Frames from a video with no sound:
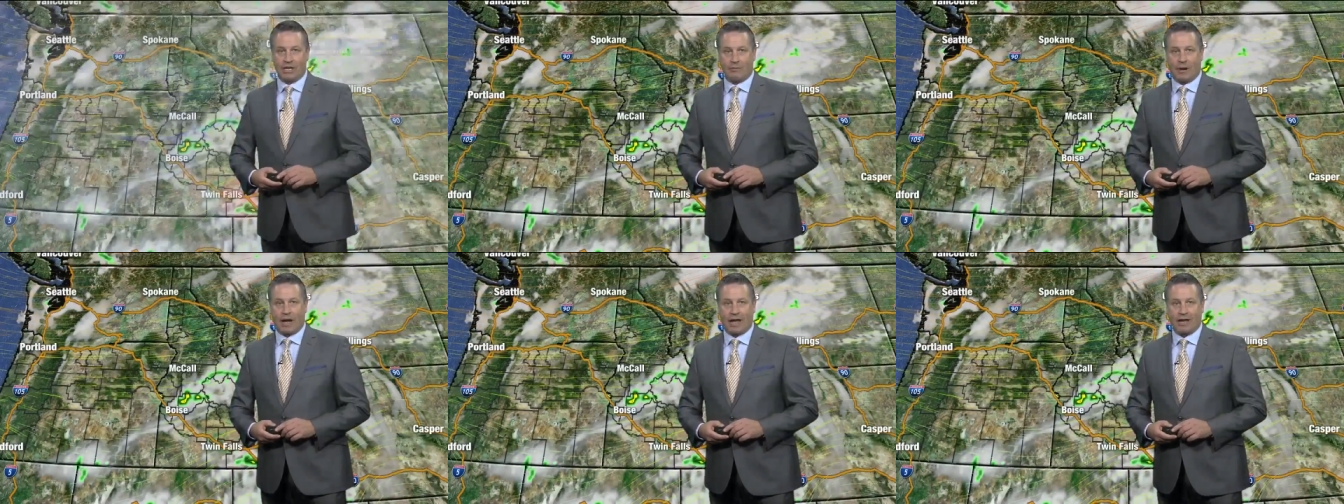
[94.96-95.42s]

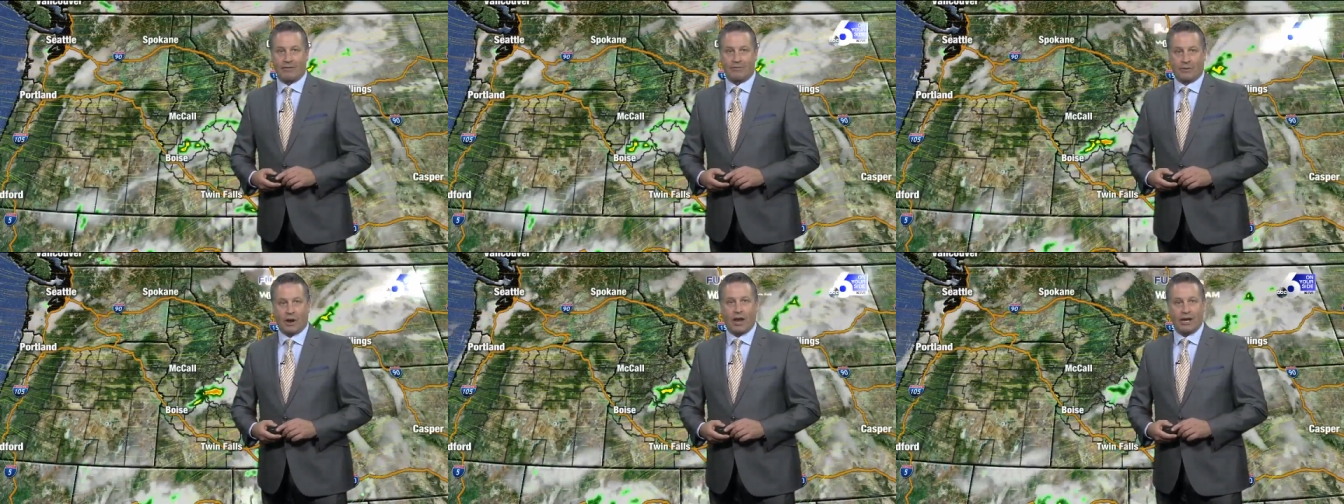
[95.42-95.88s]
by
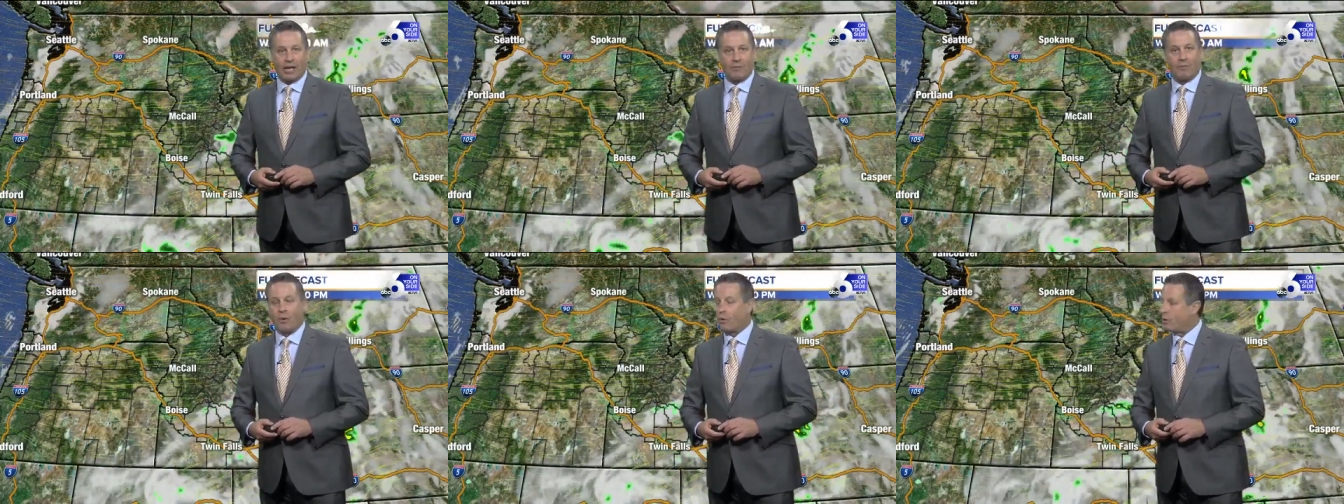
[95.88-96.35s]
Friday
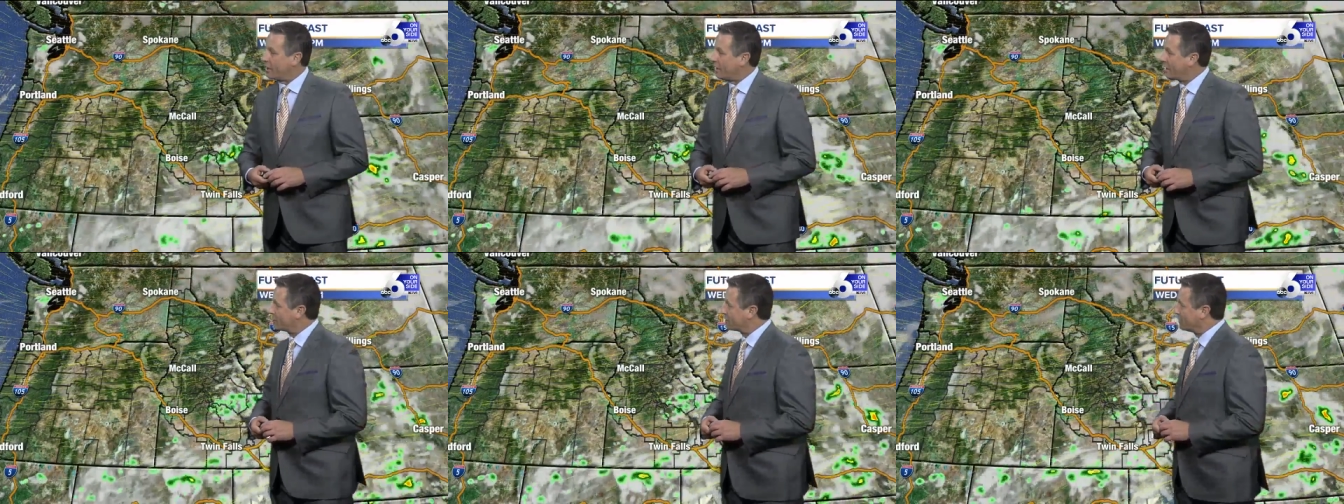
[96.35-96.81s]

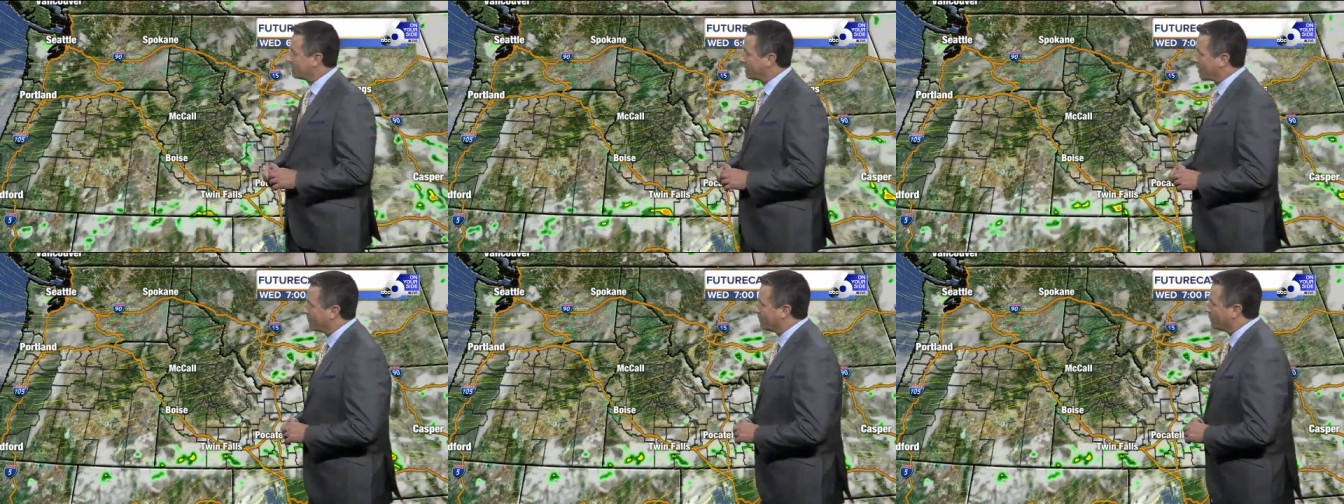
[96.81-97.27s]
morning. Here's a
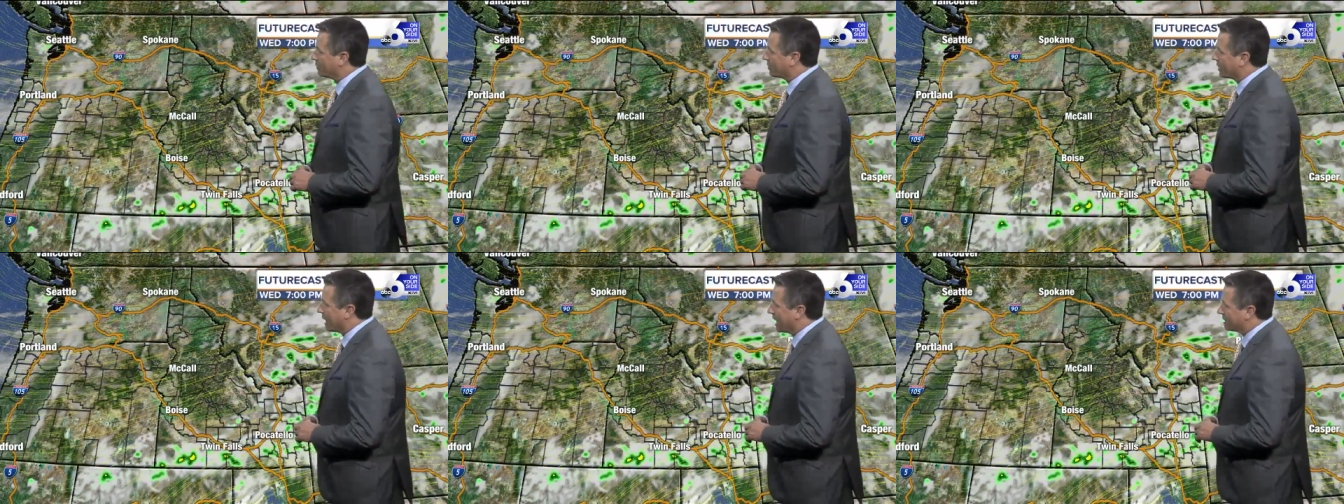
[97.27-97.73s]
look at our
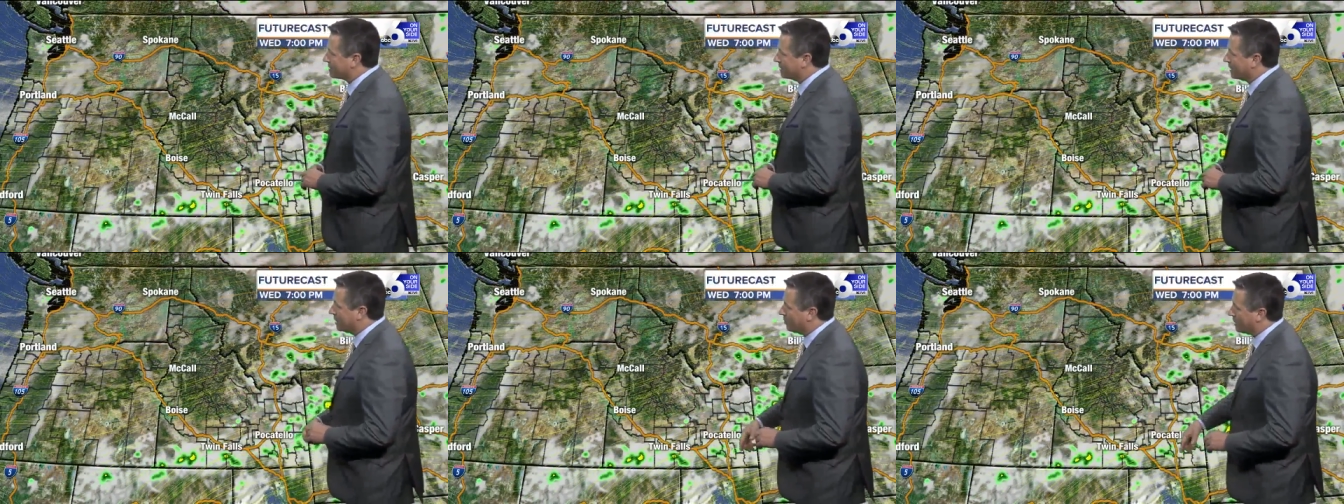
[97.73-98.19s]
future cast,
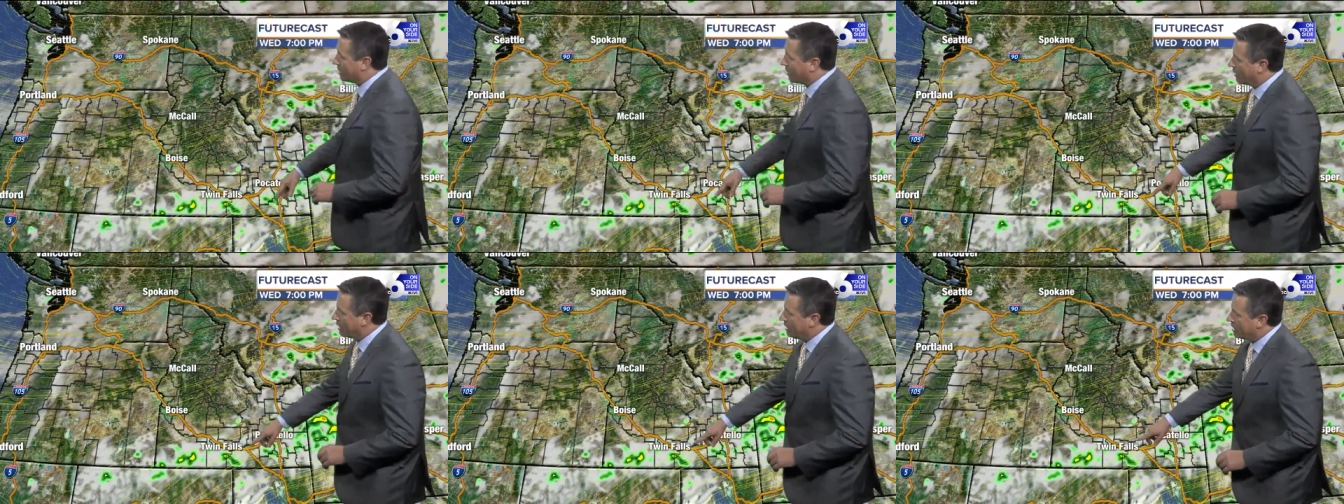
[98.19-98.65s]
and here we
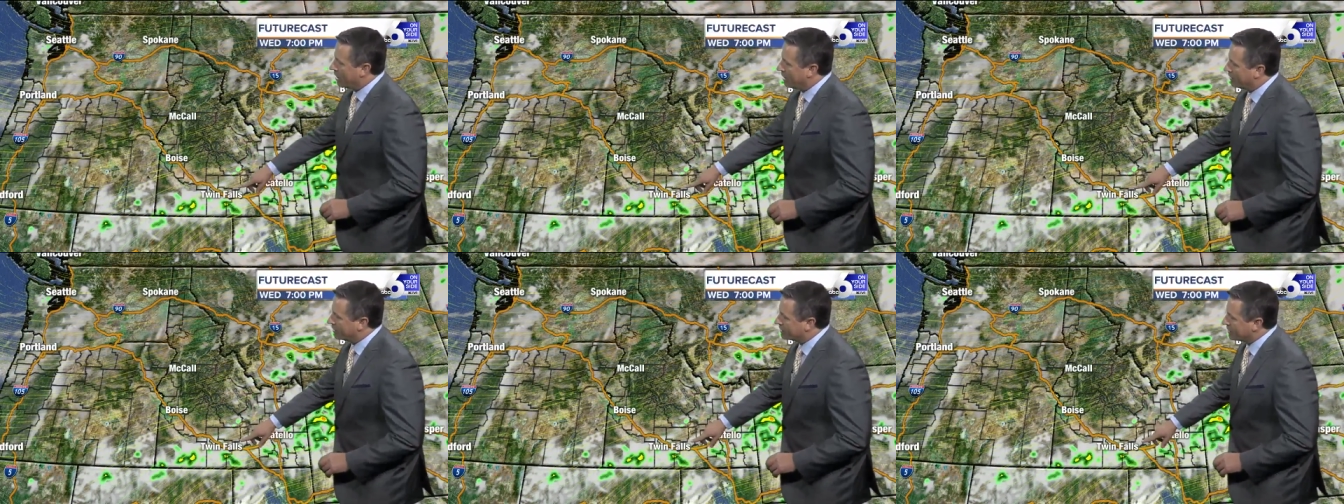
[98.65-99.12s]
are
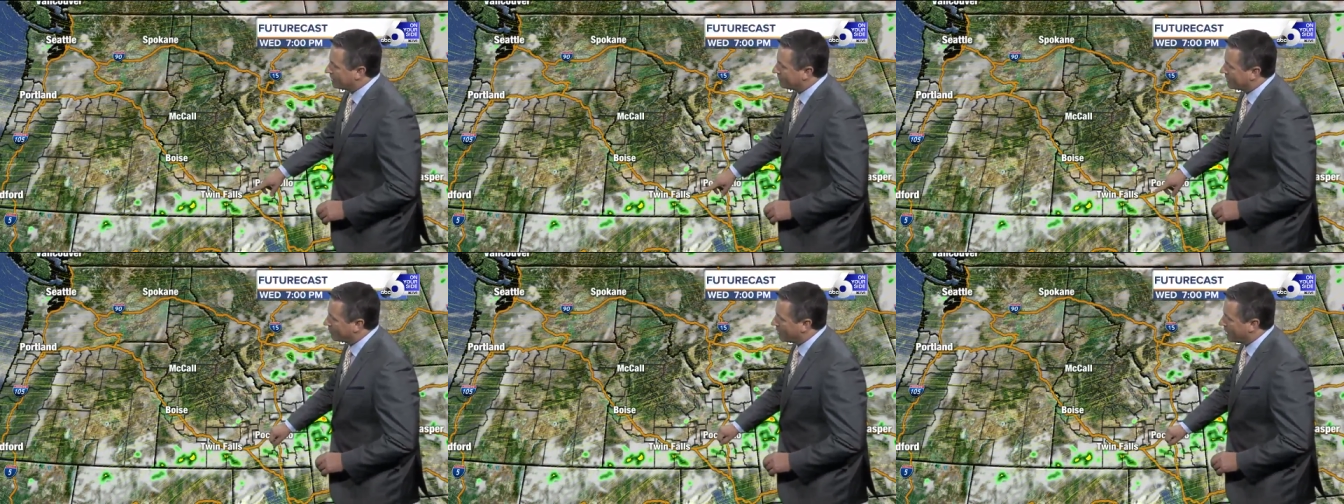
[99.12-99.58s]
this
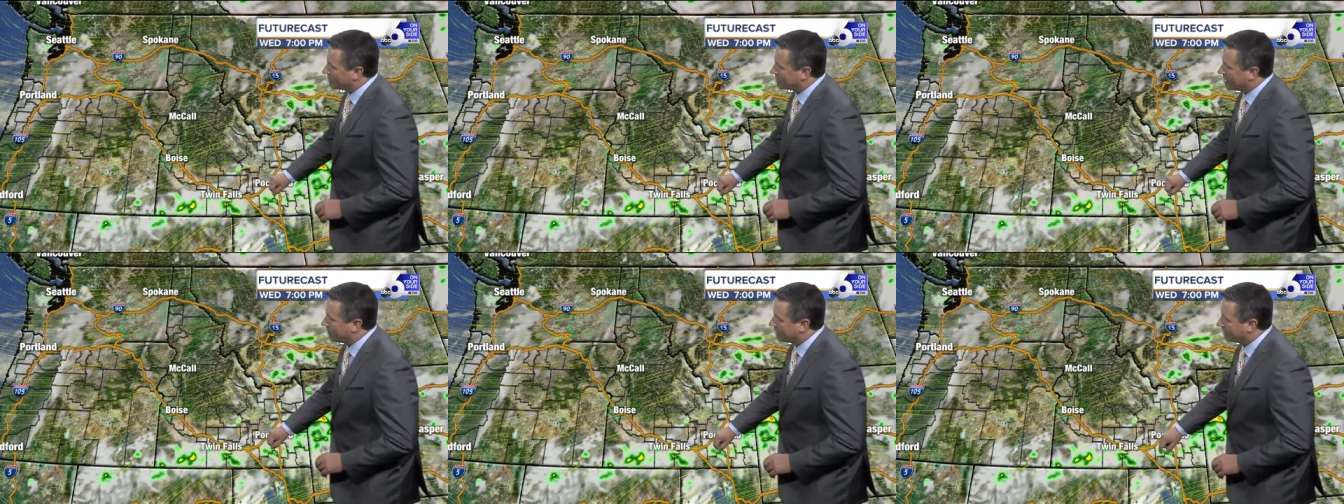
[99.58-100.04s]
evening around
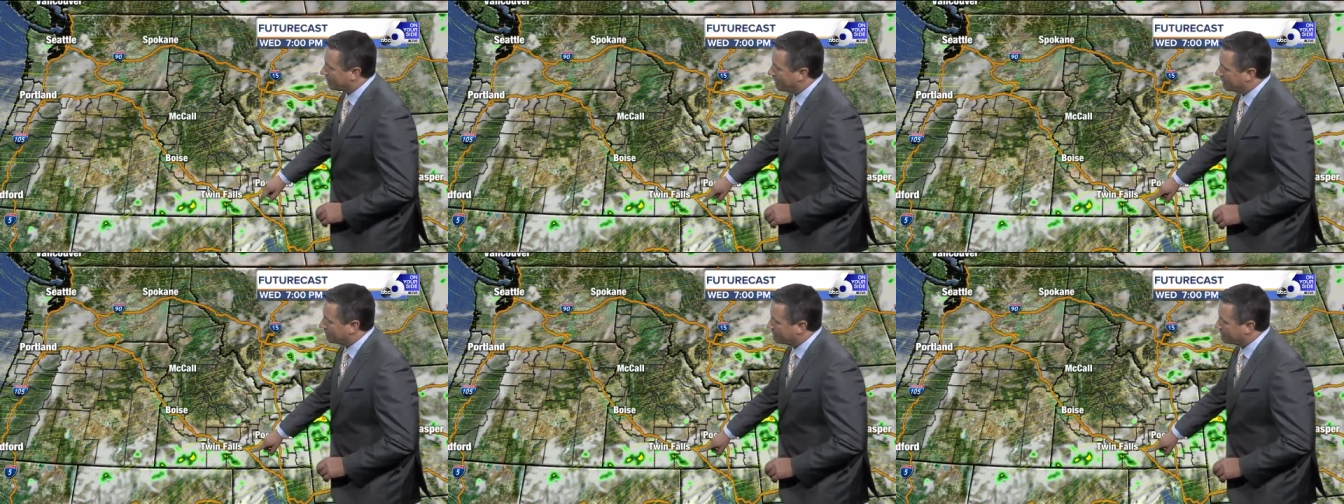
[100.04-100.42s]
7 o'clock.